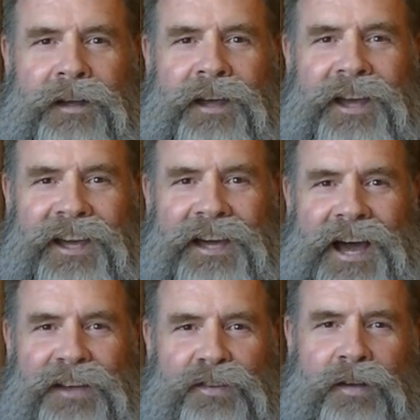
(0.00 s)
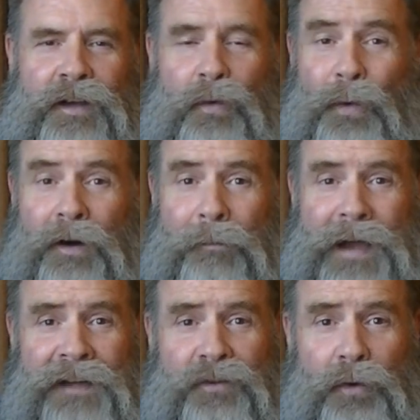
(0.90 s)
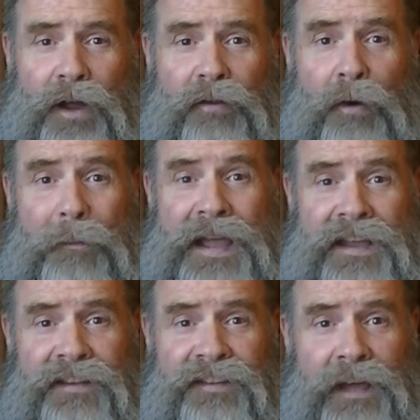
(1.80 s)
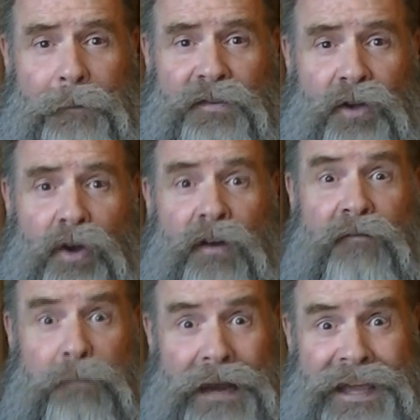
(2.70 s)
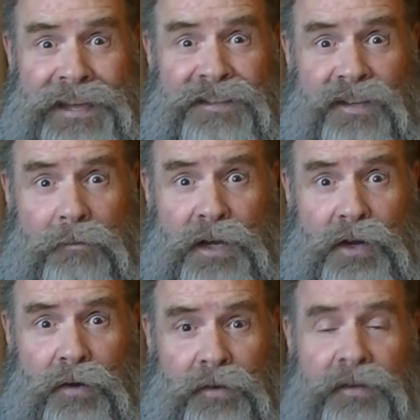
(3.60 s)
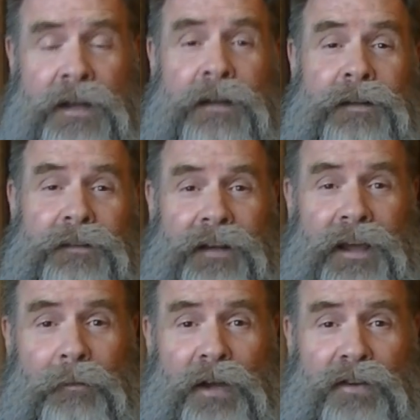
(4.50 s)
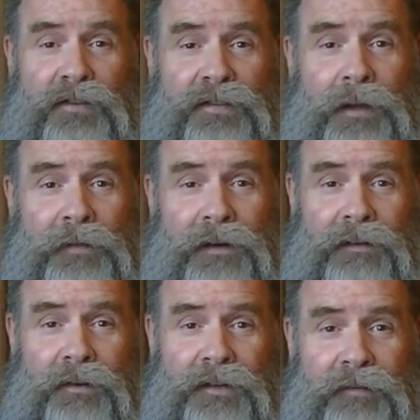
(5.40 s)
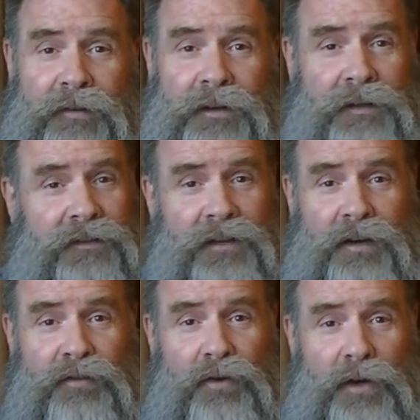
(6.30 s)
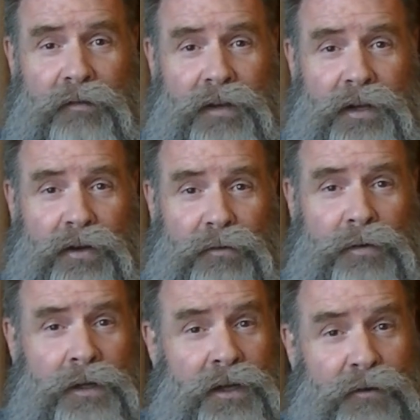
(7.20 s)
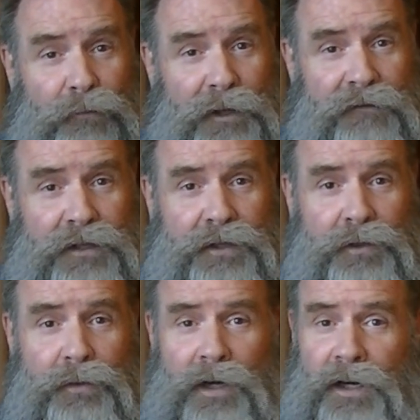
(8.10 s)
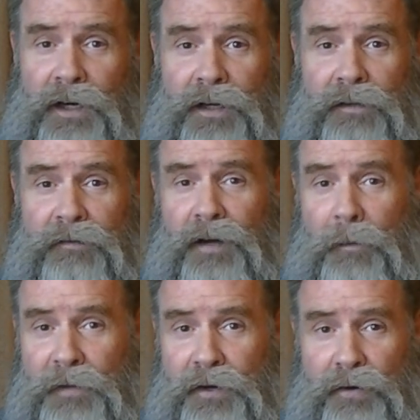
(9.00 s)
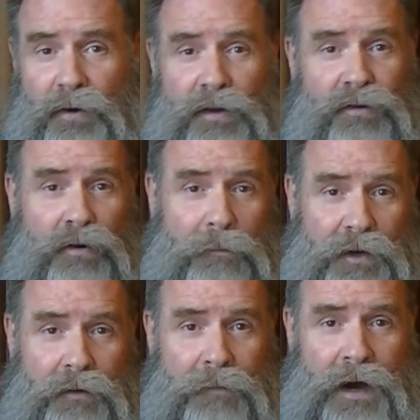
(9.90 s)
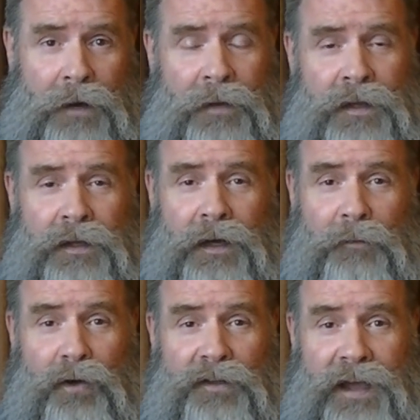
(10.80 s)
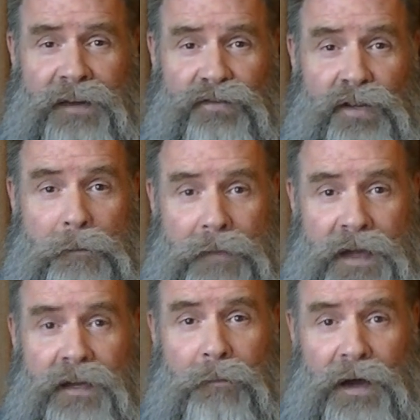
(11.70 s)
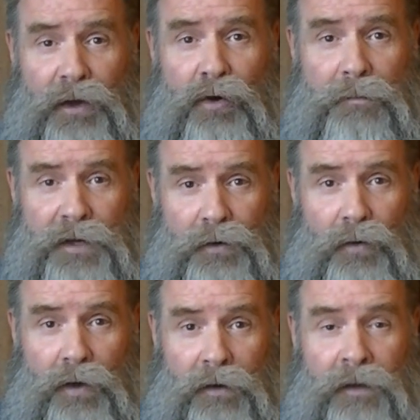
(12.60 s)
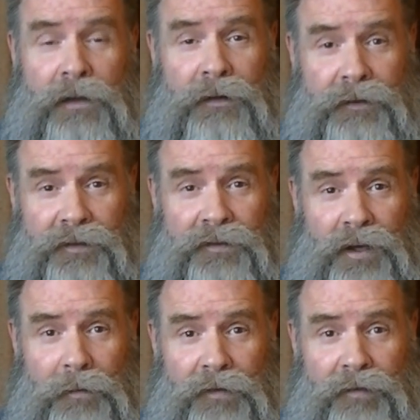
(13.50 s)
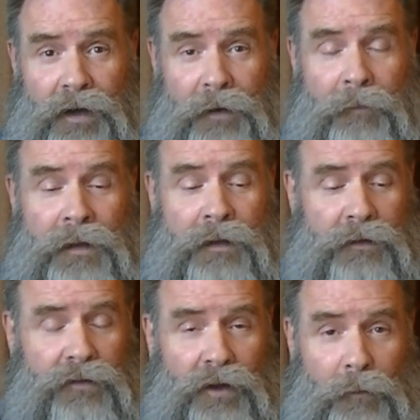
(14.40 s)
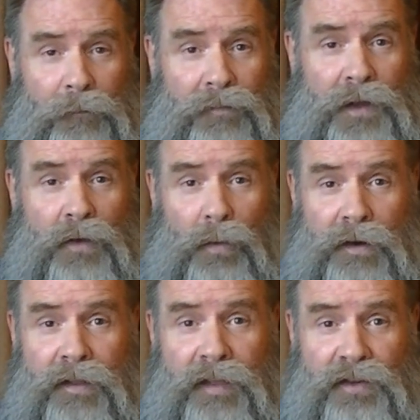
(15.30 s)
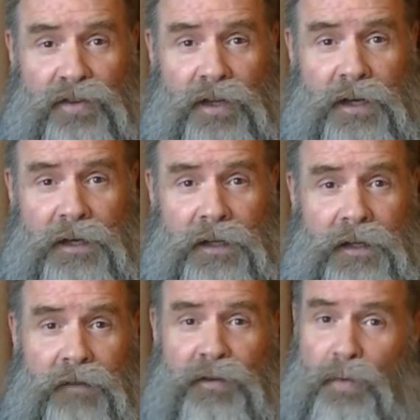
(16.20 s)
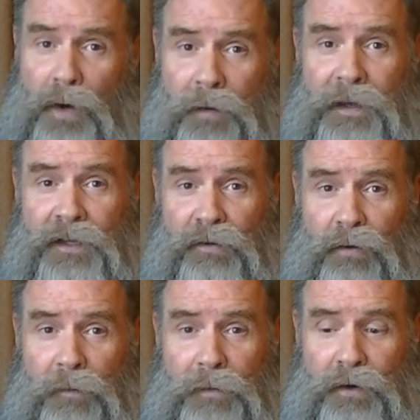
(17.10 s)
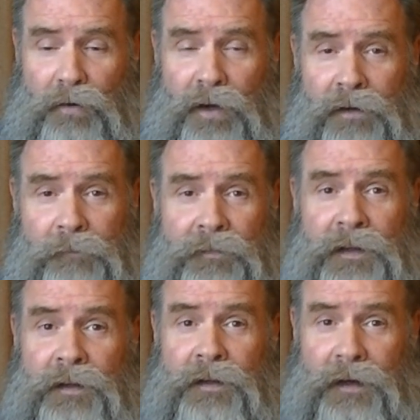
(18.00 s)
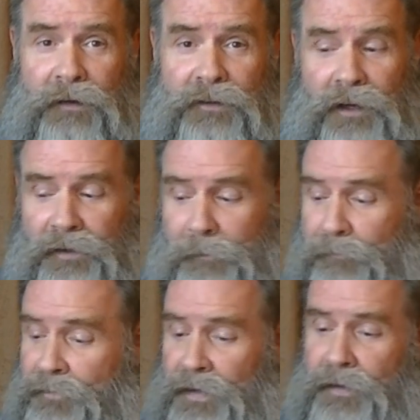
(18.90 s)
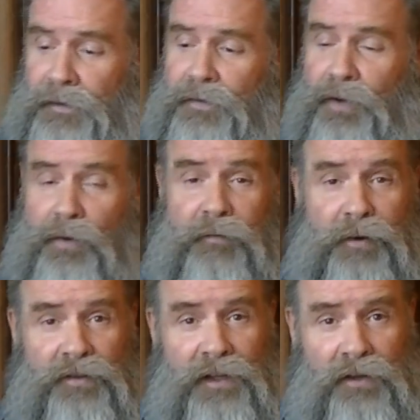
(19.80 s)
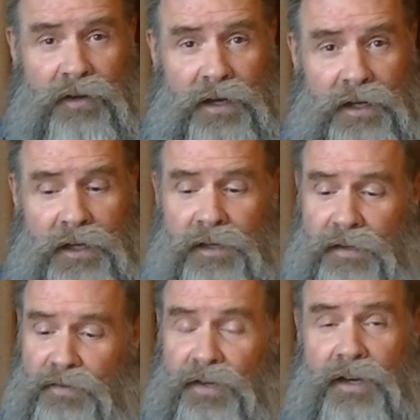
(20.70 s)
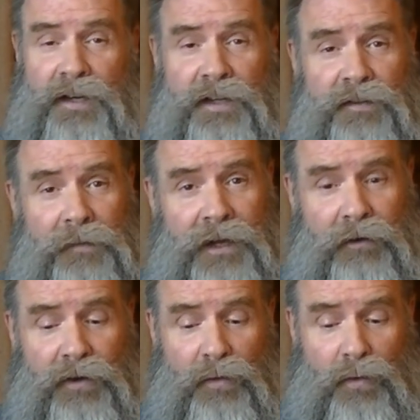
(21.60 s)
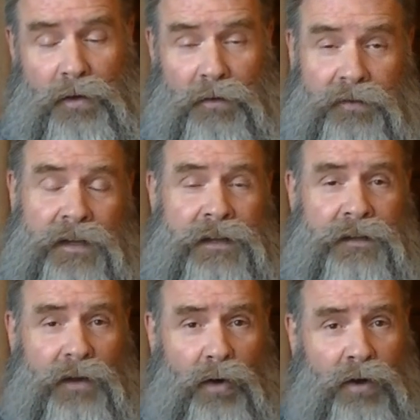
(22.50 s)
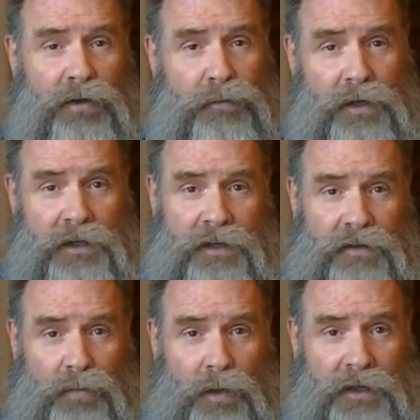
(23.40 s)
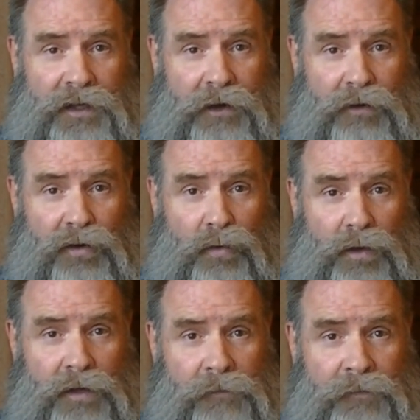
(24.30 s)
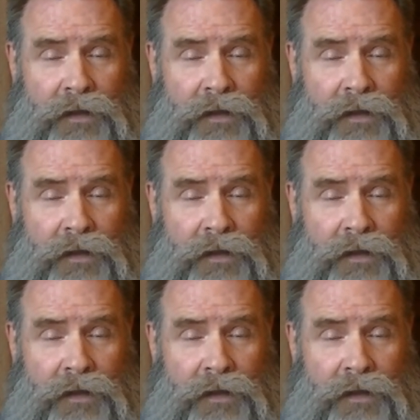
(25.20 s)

Hey guys, welcome back to another amazing episode of Blazing Beards. Today I'm going to do something a little different. Instead of doing a video review of a beard oil or a beard balm, I'm going to actually make my own beard oil. This is going to be fun. So, what are the things you're going to need if you want to make your own beard oil? I'll tell you. So, the first thing you're going to need is you're going to need some carrier oils. Now, all you really need is one carrier oil,